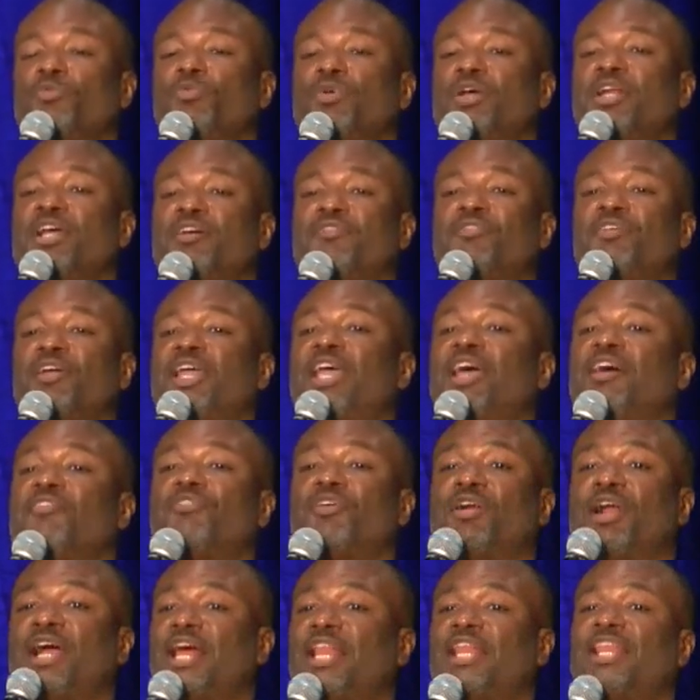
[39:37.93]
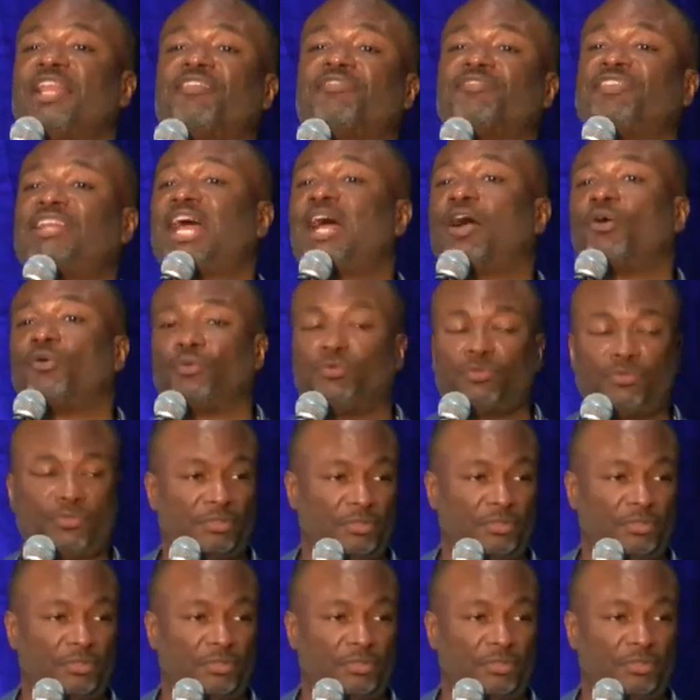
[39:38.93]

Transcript: whatever ever I left out.